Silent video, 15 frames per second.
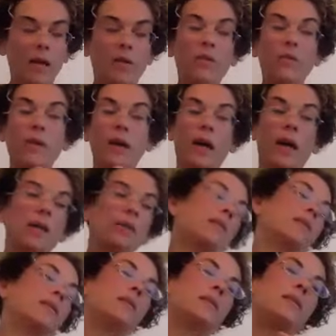You've got
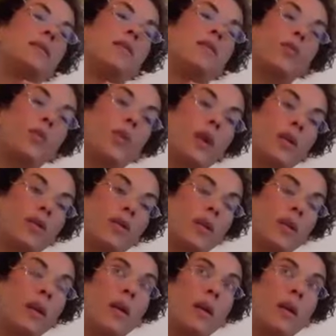to deal with